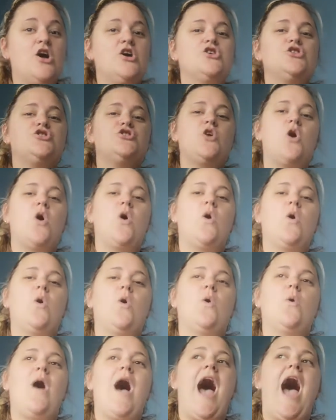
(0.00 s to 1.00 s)

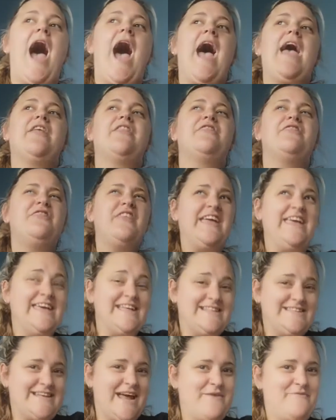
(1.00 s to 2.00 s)
So I think
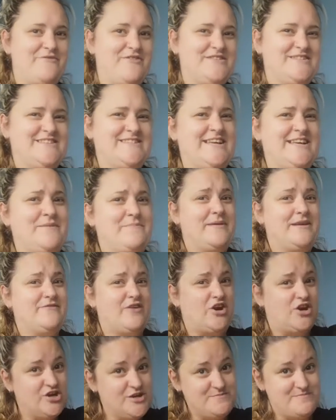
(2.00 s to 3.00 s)
it's time for us to sing a of
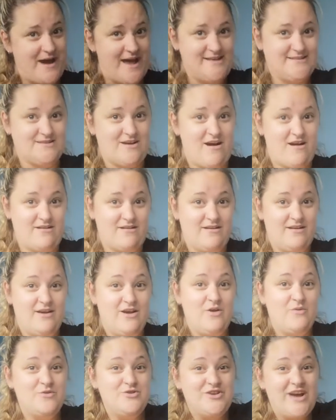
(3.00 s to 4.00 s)
a goodbye song.
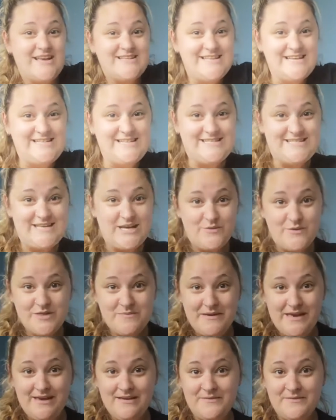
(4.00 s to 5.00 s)
Would you guys like to sing with me?